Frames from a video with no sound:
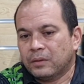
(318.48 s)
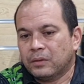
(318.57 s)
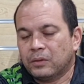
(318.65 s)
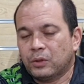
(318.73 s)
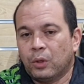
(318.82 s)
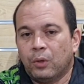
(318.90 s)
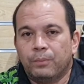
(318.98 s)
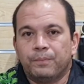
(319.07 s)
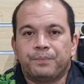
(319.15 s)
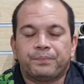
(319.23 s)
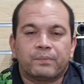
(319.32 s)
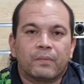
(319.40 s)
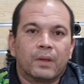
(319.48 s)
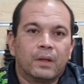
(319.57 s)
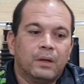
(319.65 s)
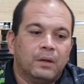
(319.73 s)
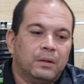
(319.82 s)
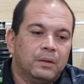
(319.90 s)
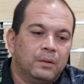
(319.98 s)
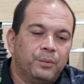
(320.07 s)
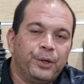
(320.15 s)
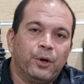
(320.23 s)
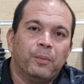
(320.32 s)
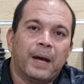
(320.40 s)
So we
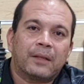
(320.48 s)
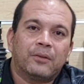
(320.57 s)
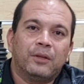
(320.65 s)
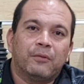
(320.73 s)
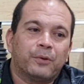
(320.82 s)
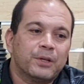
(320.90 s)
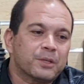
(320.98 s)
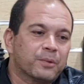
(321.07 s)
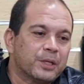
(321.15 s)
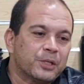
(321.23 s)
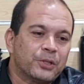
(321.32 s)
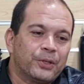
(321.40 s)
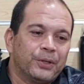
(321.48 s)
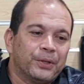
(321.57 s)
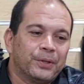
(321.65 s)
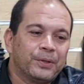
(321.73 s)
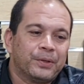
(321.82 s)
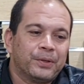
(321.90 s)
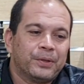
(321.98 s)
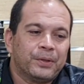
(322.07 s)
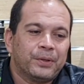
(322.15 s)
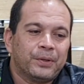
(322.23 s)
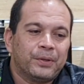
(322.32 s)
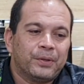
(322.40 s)
go back to the first question.
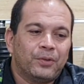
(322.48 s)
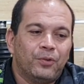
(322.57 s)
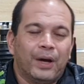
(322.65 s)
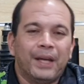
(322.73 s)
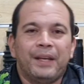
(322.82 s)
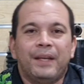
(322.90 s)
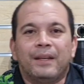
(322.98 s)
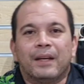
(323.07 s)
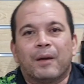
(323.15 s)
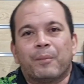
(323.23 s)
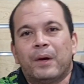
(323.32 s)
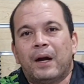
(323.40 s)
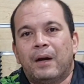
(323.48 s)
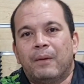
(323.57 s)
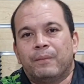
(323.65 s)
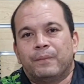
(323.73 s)
Do I need an upper arm?